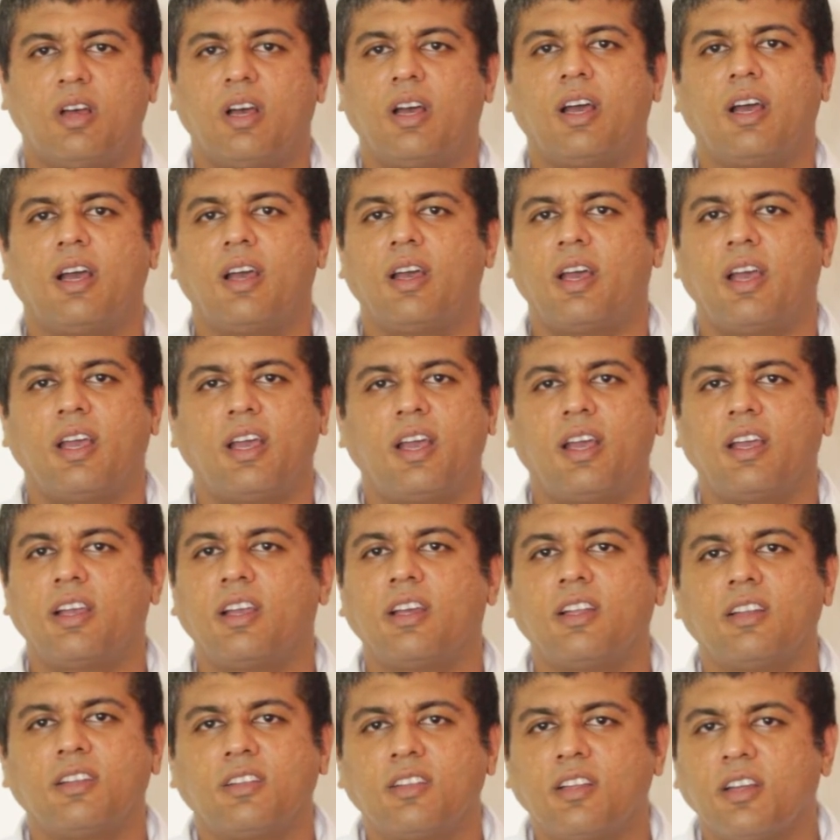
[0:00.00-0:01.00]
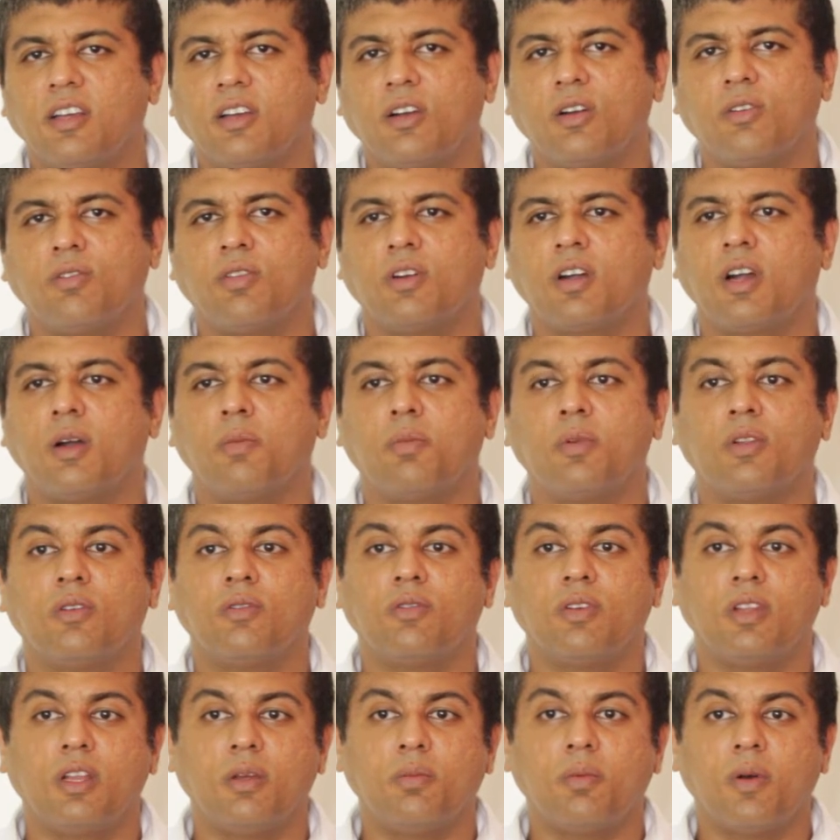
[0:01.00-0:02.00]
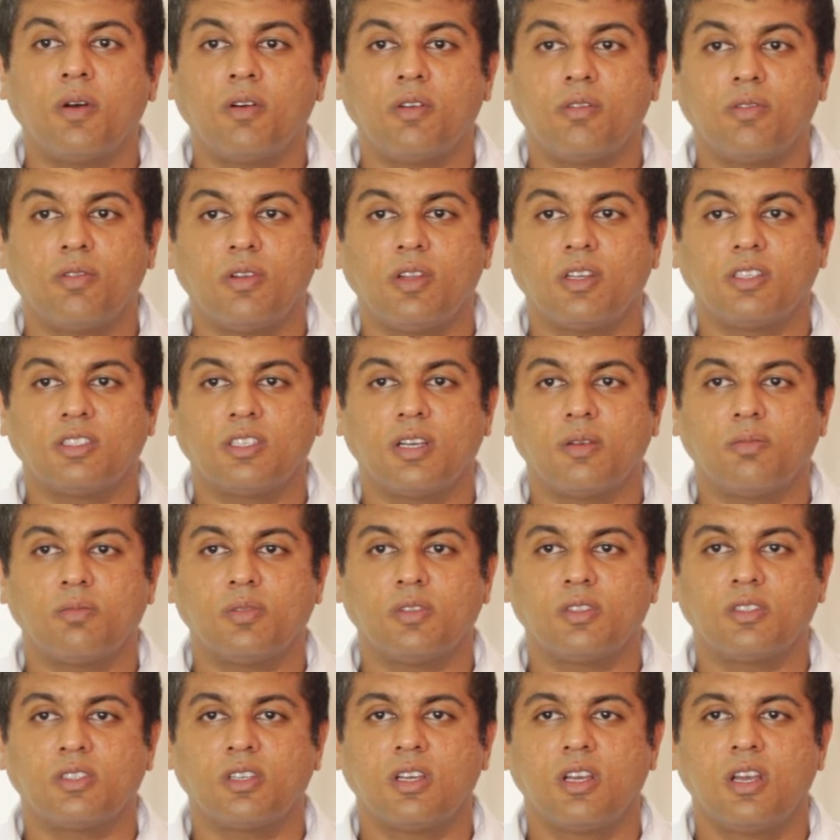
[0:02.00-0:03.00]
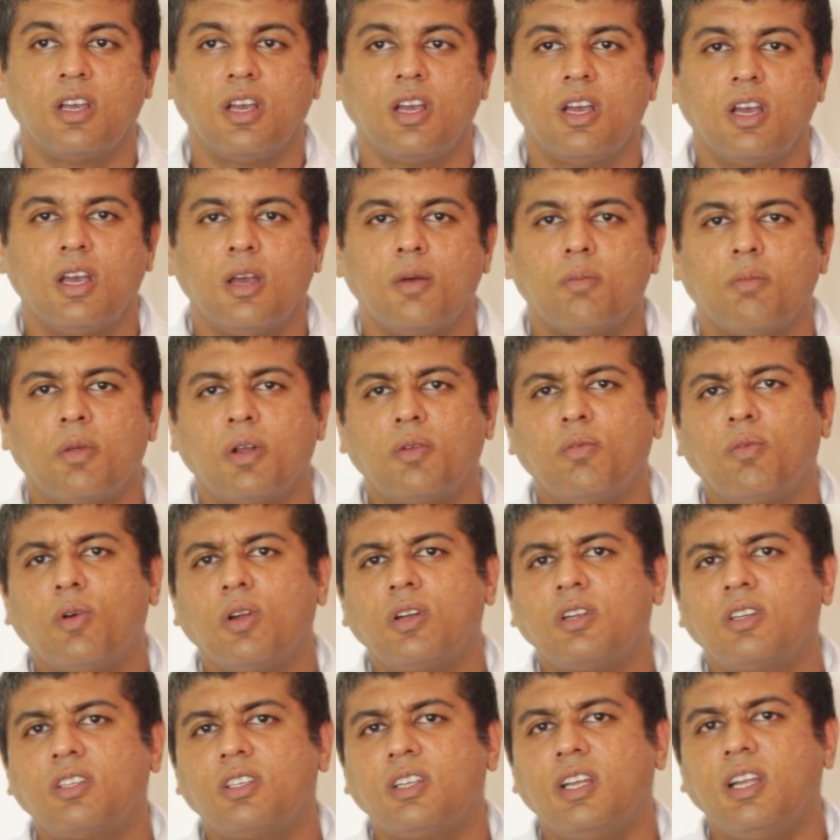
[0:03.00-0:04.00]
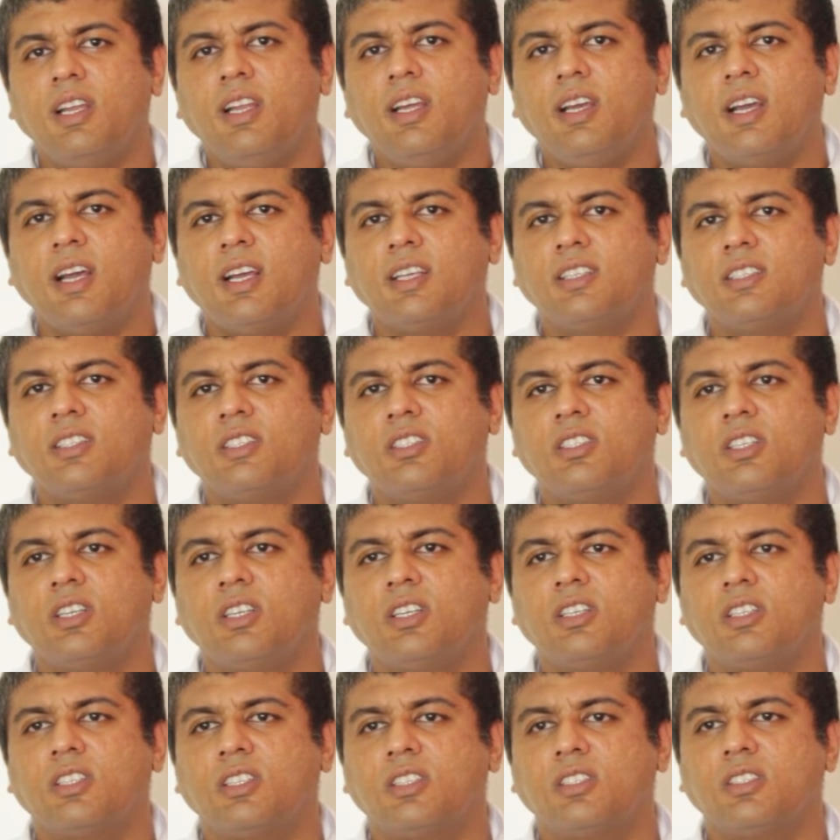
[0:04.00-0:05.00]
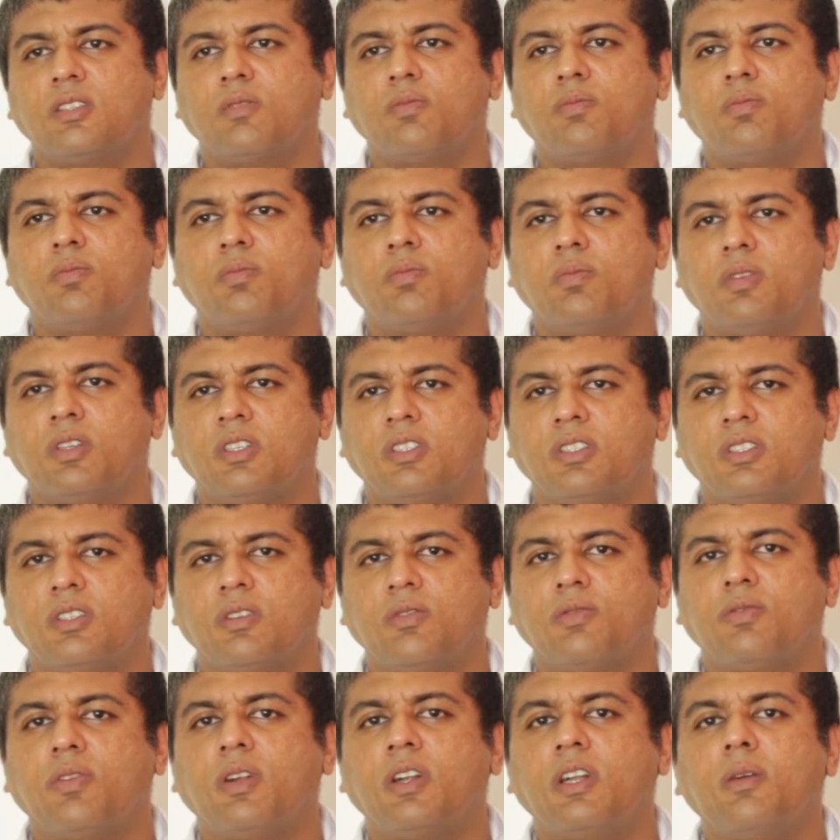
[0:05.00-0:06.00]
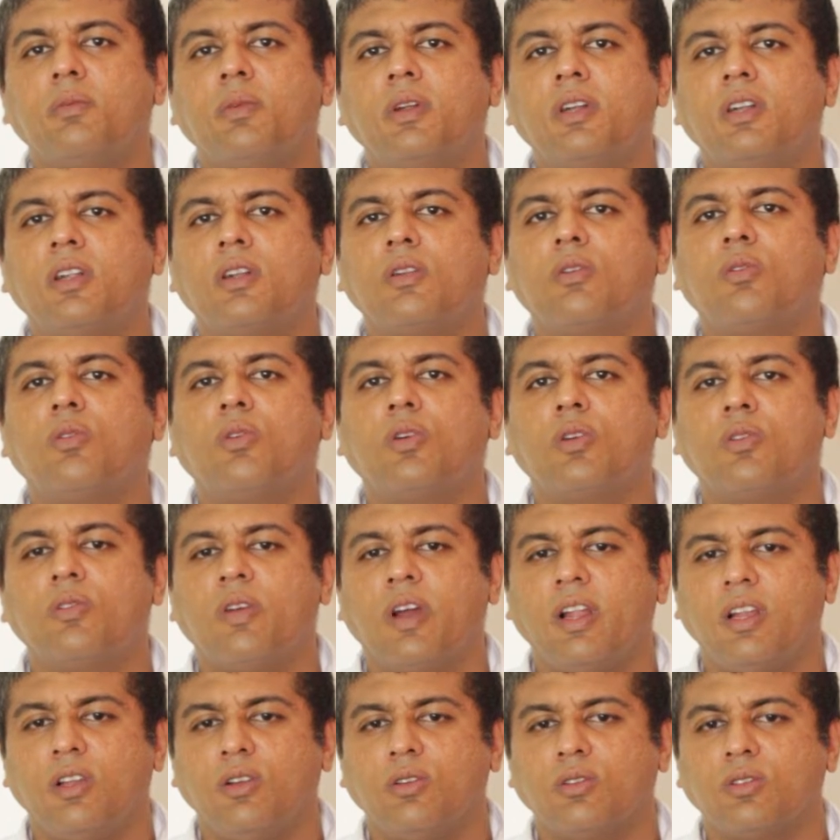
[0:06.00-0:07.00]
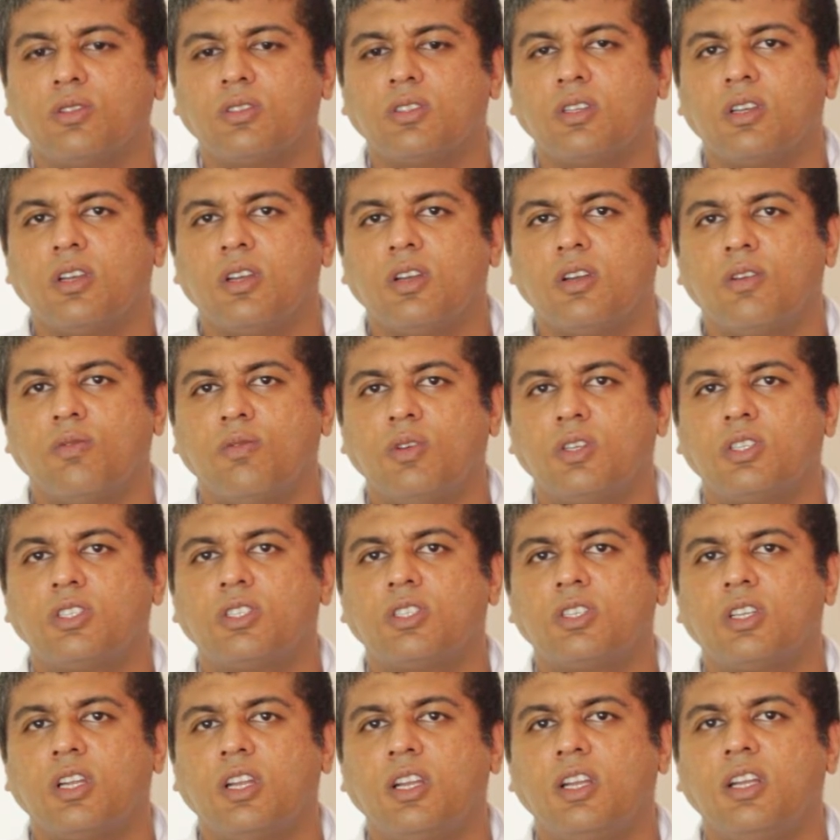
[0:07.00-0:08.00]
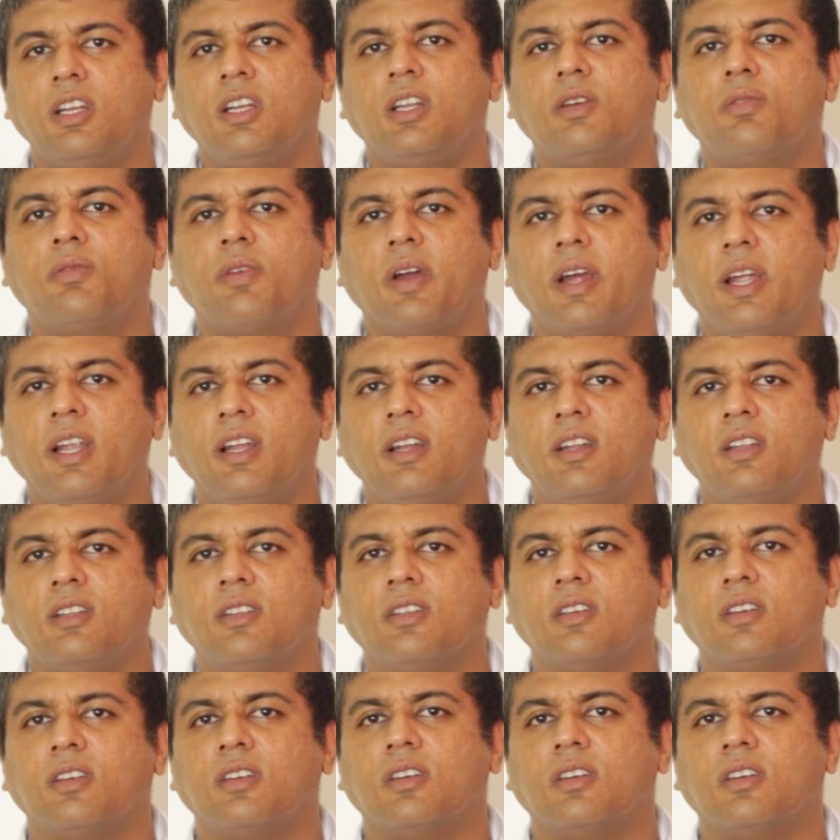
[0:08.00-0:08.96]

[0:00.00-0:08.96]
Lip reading: I can think of a couple of very powerful examples. But what really hasn't changed is the fundamental core values which really defined,